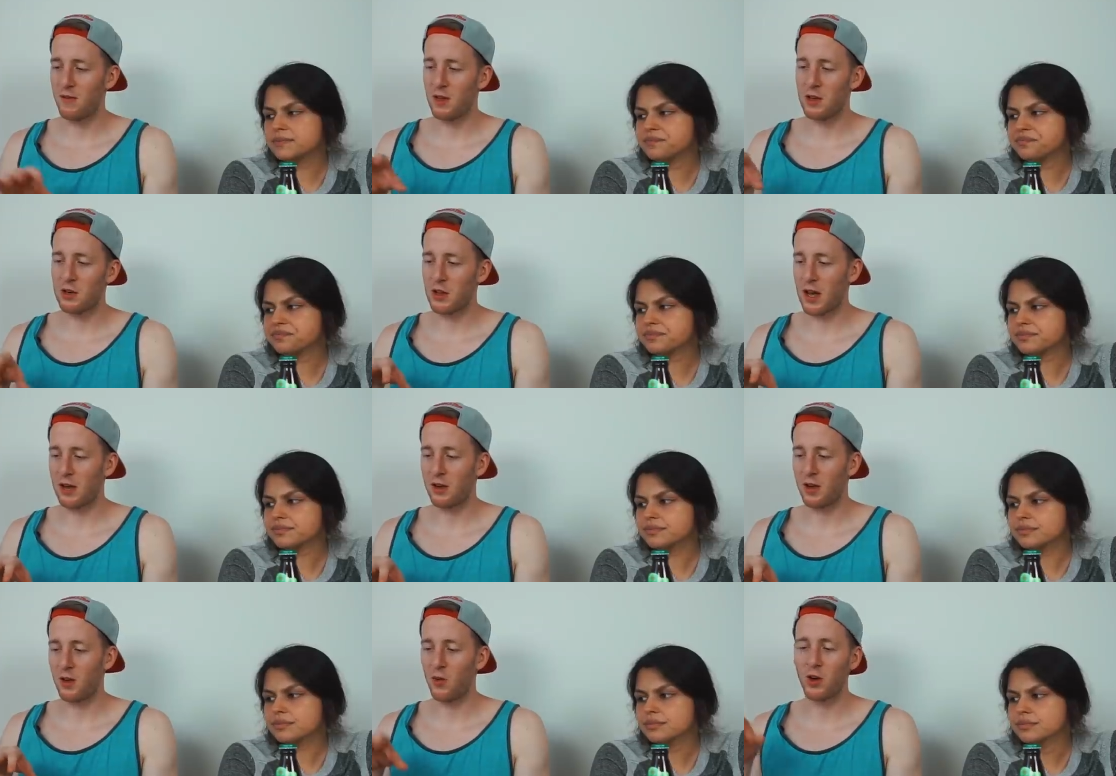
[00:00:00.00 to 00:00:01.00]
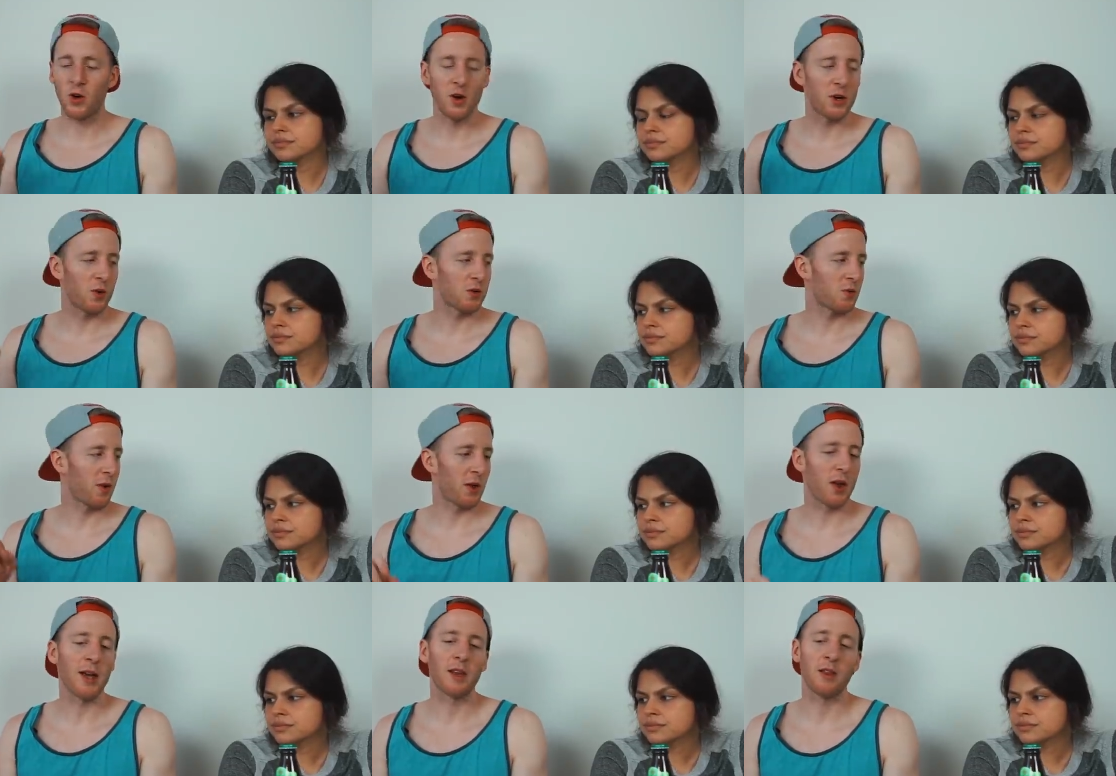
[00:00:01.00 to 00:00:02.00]
Speaker 1: of these are that good. We'll go into which one we
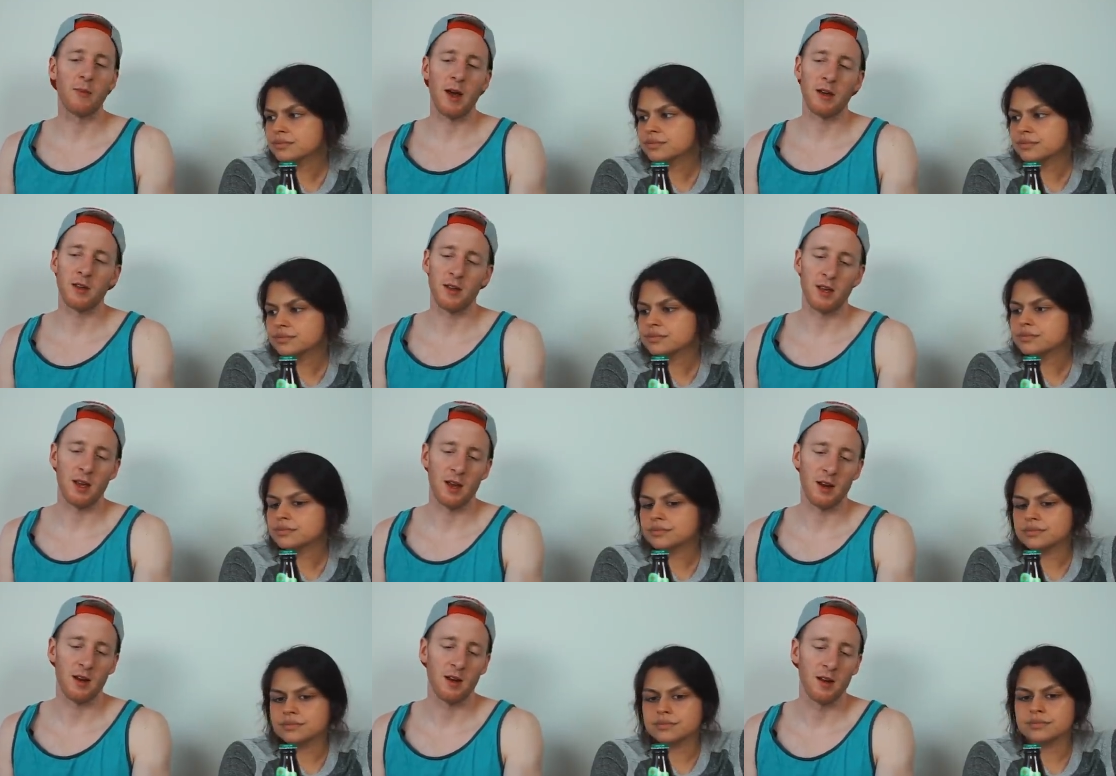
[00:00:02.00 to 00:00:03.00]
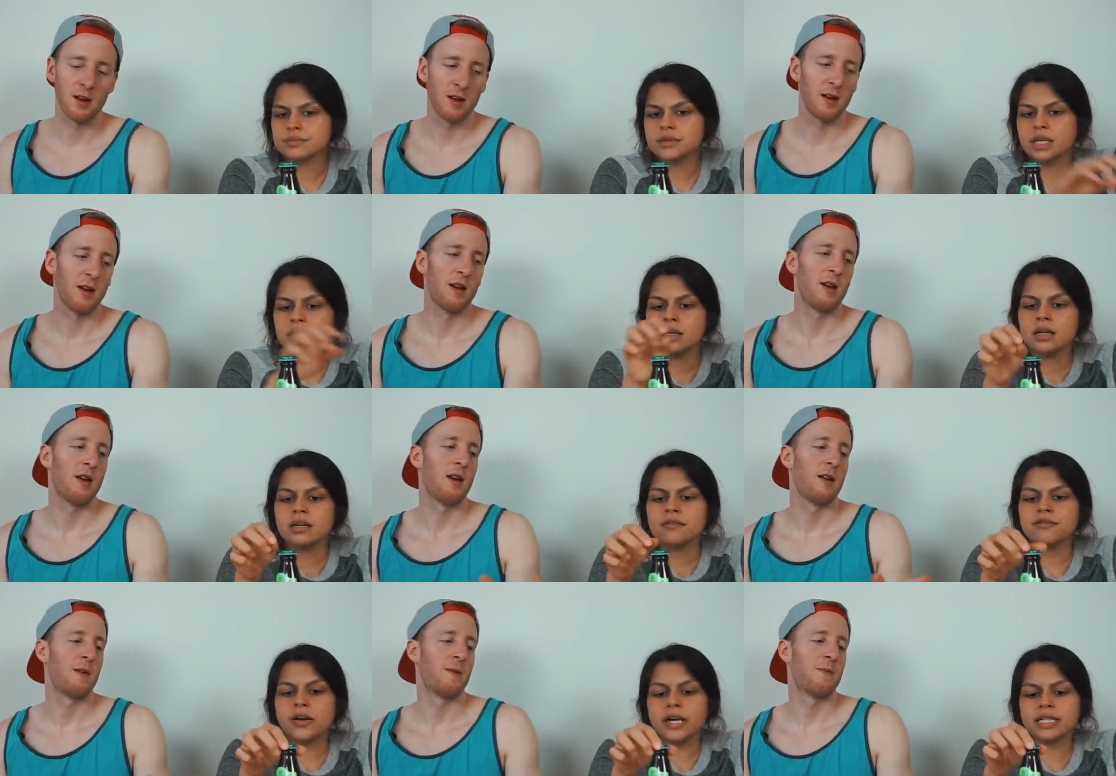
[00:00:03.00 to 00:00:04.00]
like the best at the end.
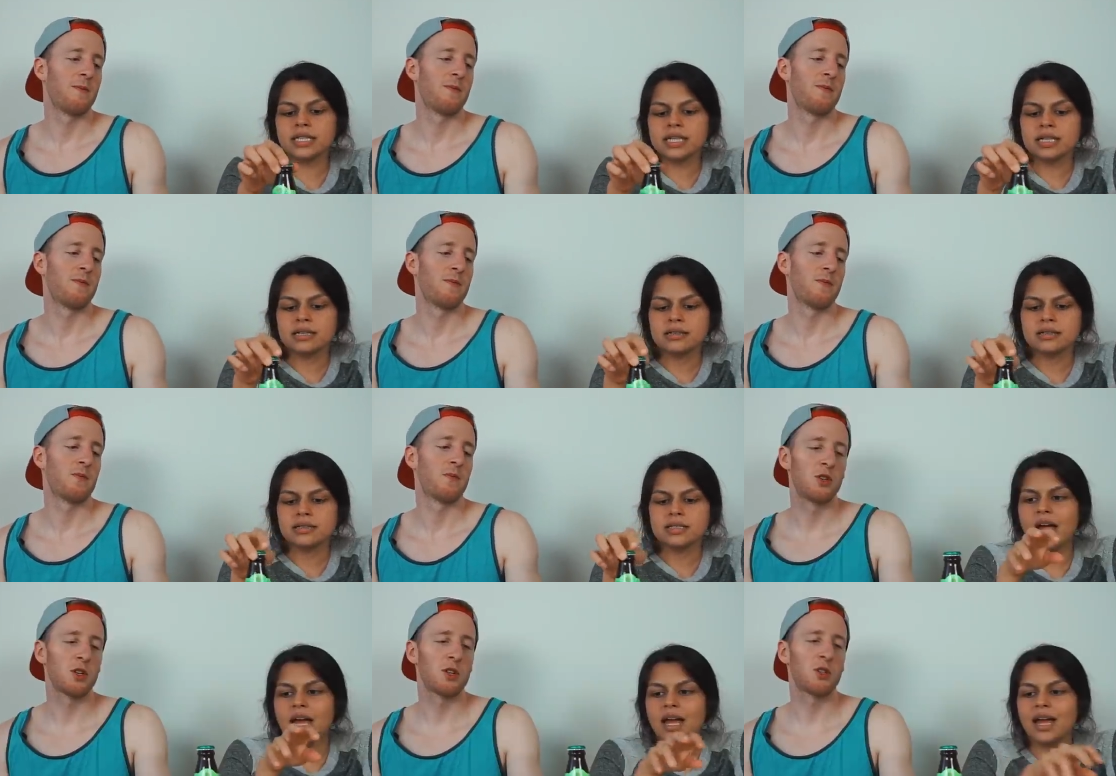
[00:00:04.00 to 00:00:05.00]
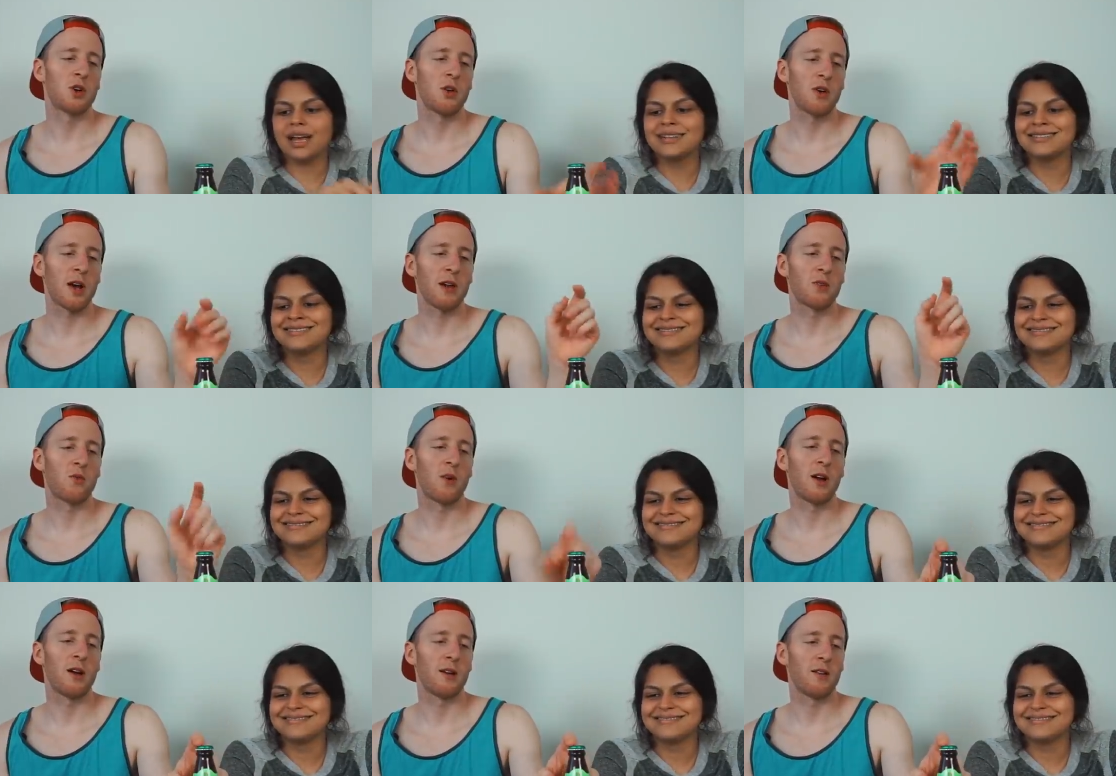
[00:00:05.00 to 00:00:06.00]
Speaker 2: Finally.
Speaker 1: Just to show you guys
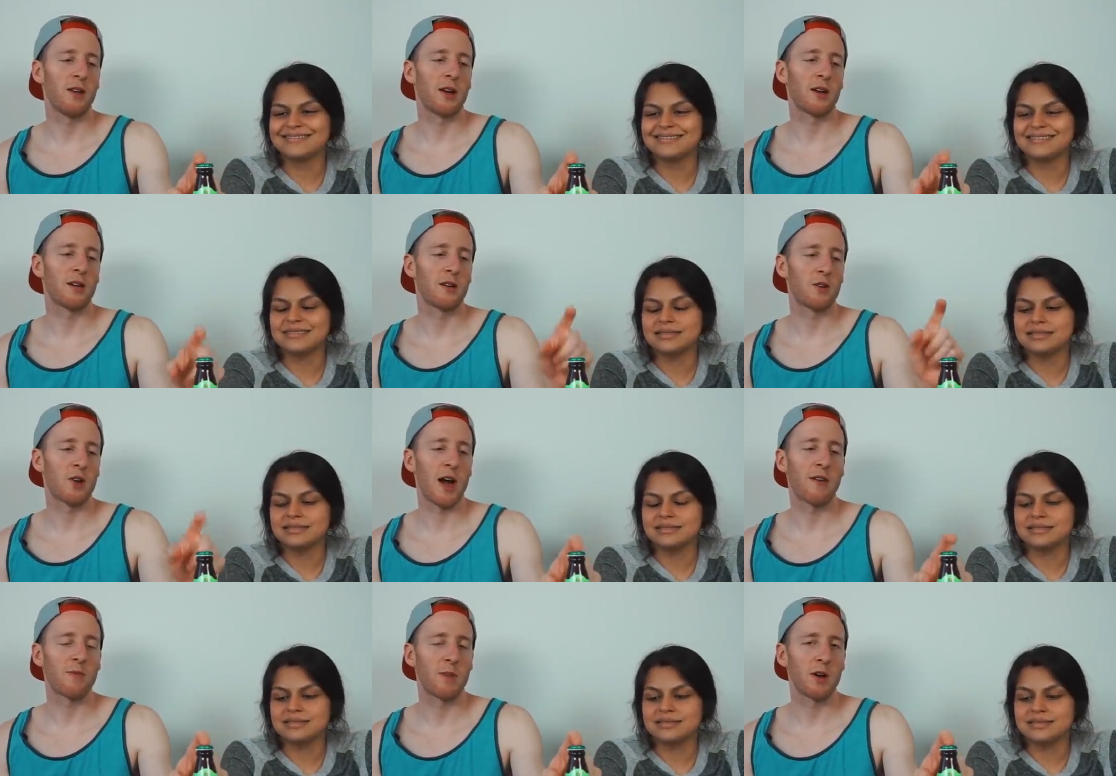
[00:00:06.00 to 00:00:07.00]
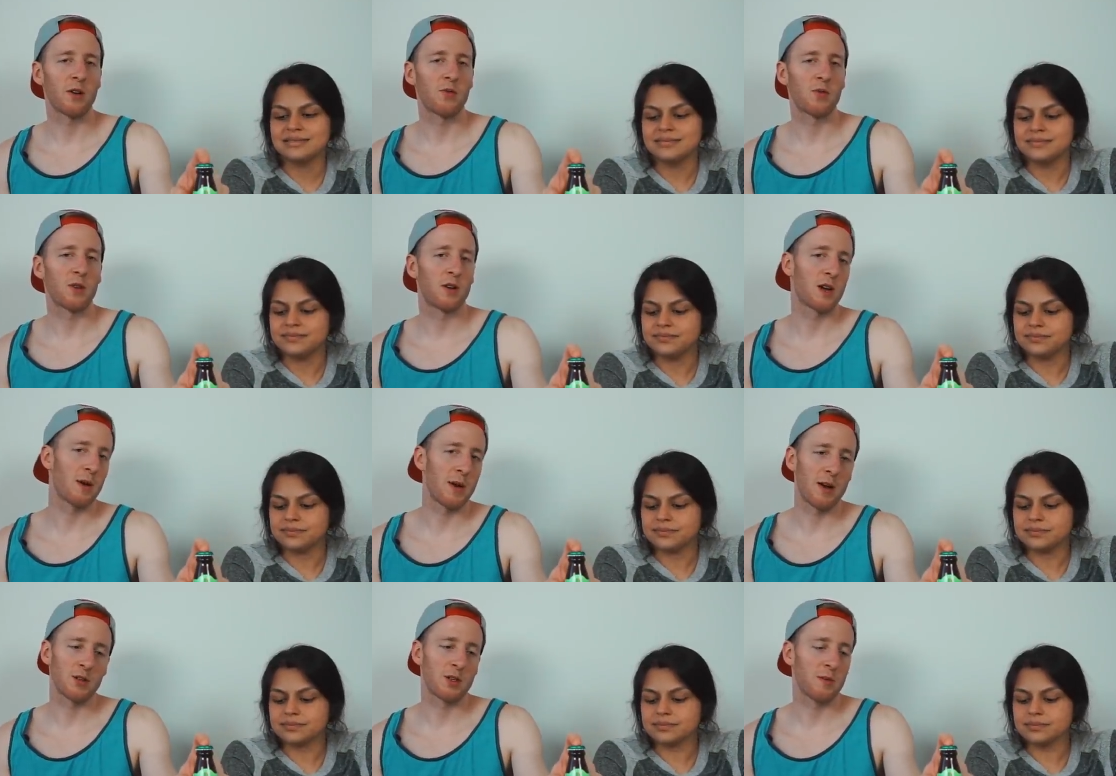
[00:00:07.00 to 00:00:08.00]
what like craft beers would come
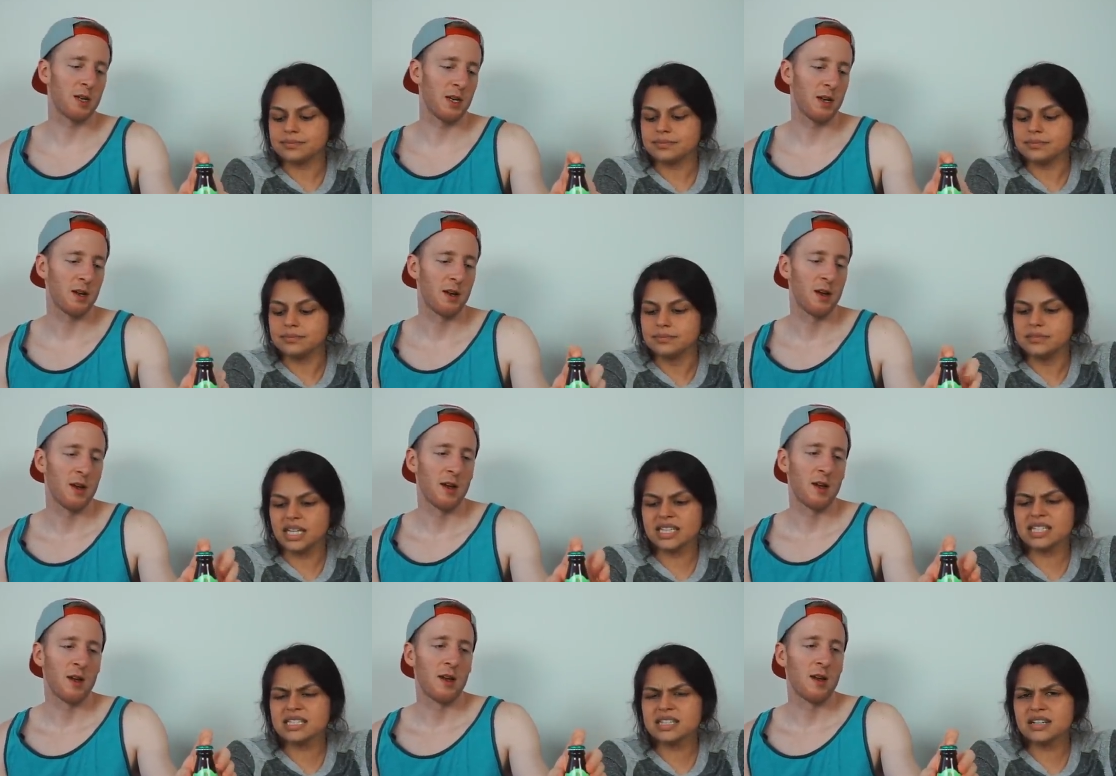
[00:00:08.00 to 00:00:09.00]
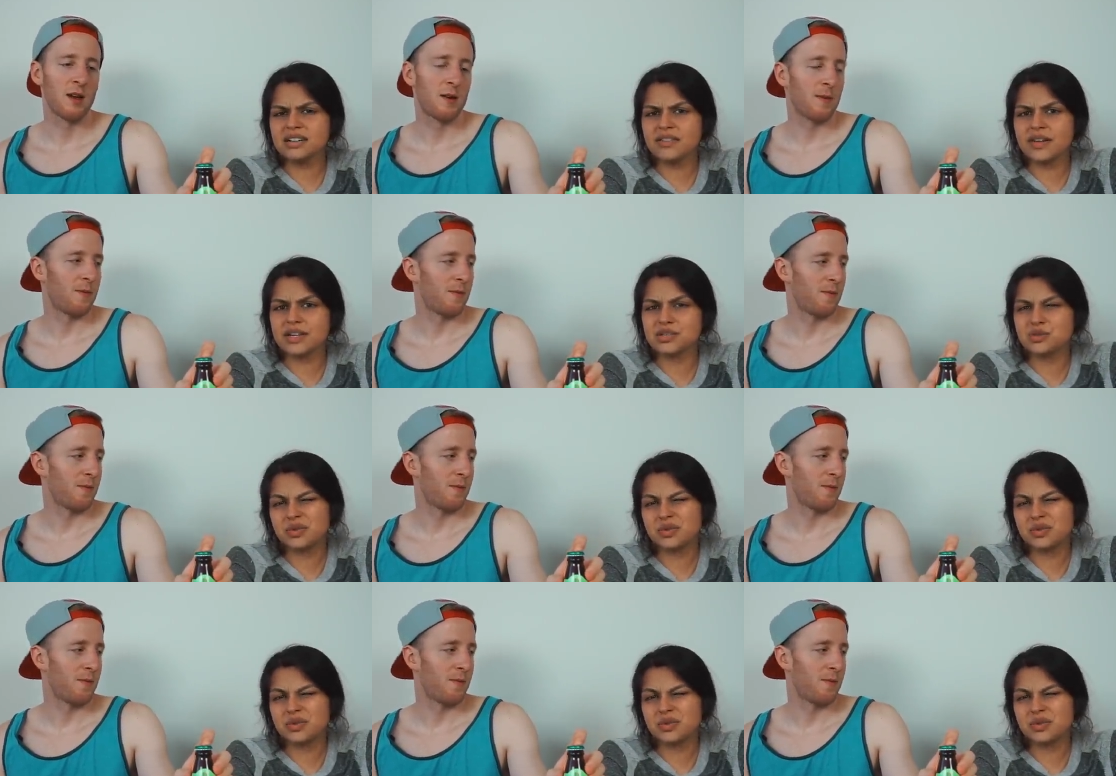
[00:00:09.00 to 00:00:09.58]
out to be.
Speaker 2: Not that Sierra Nevada is